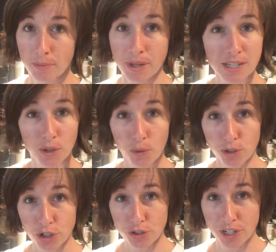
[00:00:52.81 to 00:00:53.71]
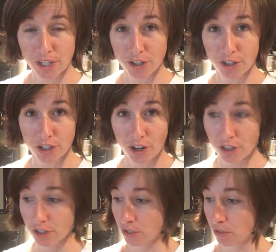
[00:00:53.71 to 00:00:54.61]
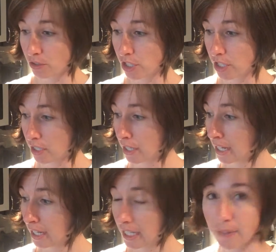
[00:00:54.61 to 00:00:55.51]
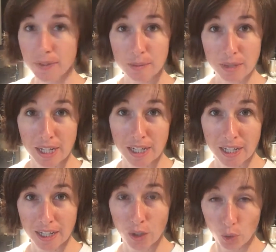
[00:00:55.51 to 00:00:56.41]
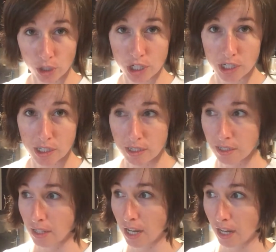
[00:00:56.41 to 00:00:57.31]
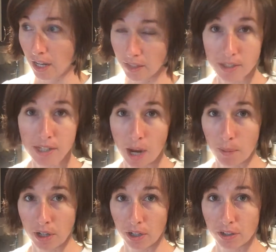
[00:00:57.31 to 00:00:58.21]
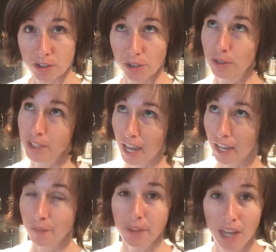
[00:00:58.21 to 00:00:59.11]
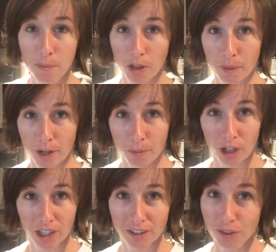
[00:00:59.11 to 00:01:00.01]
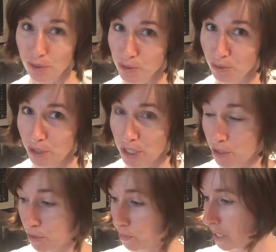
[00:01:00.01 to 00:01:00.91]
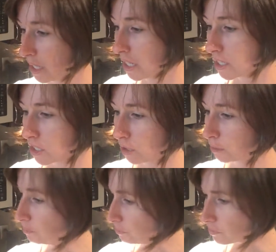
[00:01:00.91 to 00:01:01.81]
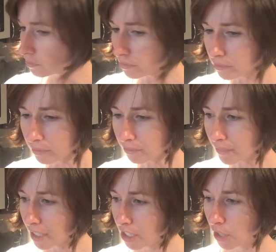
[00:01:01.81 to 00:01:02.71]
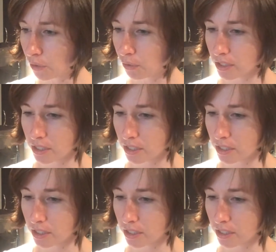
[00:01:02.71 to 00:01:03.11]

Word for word: an amazing orange tree in her yard, so she gives me oranges this time of year. So yay, I'm all about a bargain. Those are free too. So, you know,